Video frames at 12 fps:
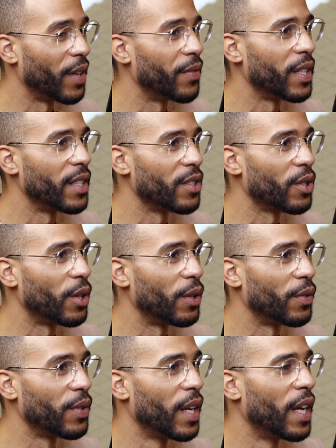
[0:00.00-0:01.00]
of evidence
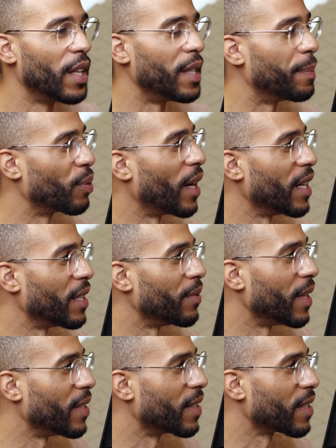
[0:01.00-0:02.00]
of the prior
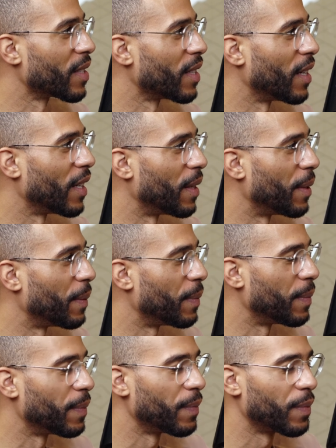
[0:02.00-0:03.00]
events
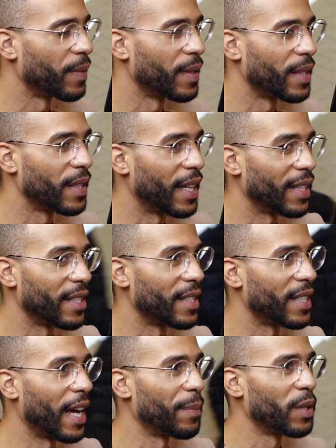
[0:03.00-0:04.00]
um, that this
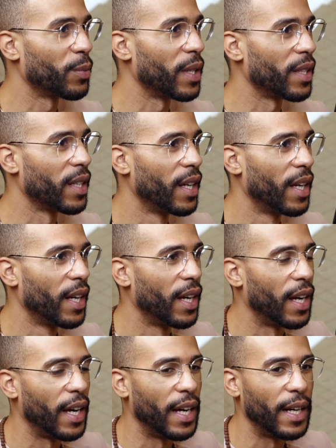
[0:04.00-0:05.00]
has happened with
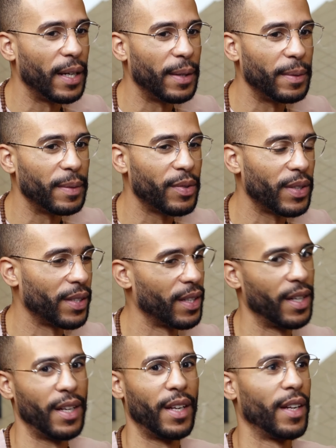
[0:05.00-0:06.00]
uh,
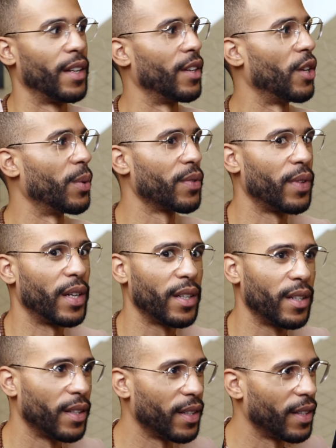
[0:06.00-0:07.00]
noah's flood